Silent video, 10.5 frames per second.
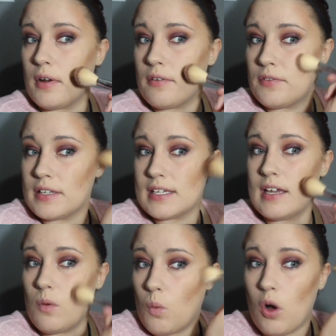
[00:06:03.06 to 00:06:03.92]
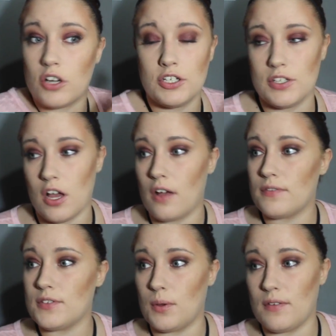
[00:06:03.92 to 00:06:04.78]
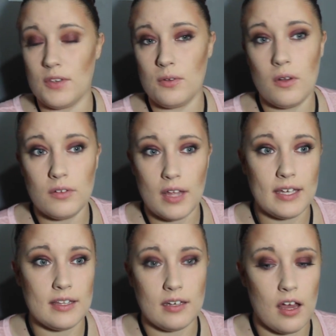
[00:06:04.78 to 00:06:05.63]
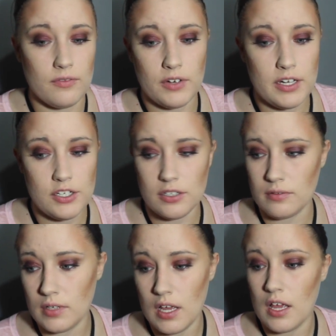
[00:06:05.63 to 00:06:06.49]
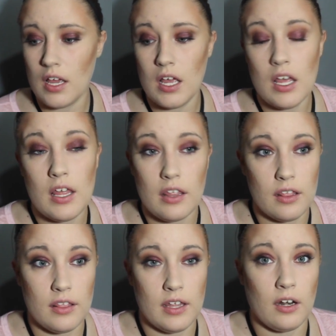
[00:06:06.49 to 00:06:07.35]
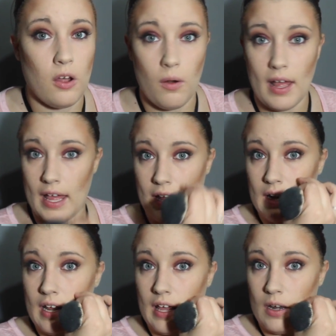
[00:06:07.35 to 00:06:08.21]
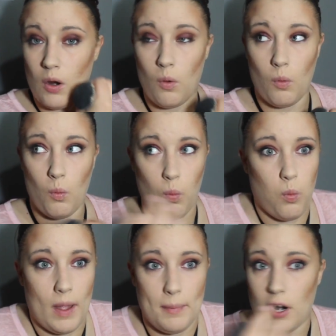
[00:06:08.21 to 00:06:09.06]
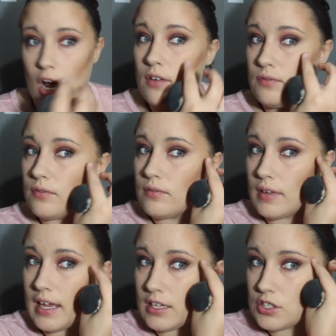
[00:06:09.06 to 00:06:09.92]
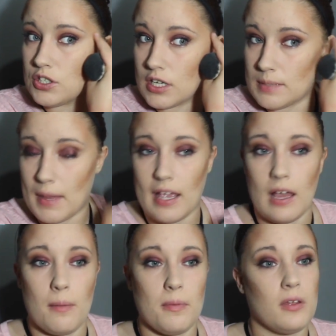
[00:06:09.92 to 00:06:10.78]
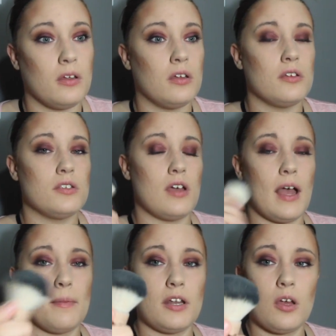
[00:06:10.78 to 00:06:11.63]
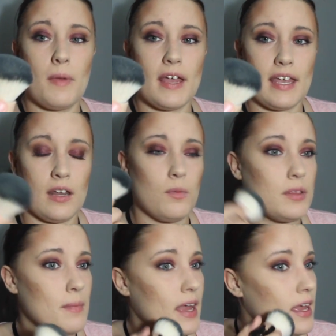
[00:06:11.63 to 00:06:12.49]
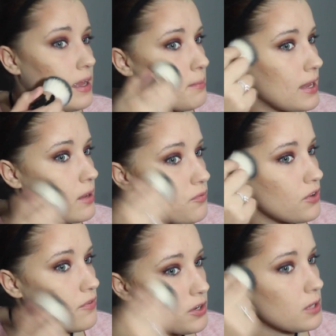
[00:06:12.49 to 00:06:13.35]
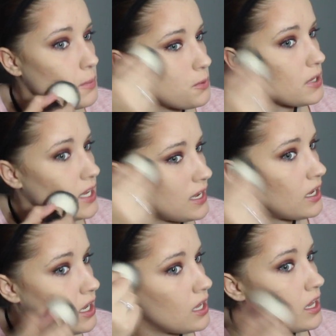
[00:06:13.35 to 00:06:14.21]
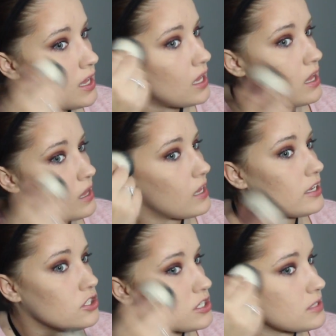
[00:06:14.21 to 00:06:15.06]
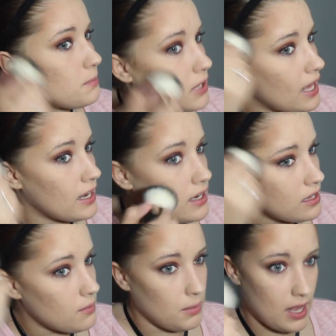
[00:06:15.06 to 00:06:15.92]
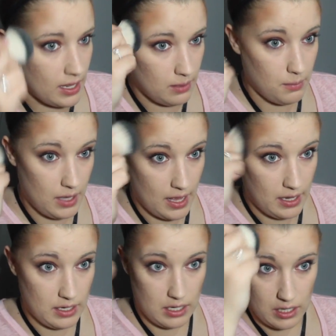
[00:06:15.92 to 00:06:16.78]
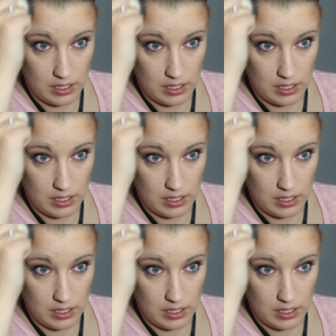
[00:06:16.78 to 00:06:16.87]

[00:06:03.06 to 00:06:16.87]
preference. It washes off, so if you don't like the coverage, then go ahead and wipe it off. It's just makeup. So I'm going to go back in with my Makeup Forever Kabuki and just blend, blend, blend.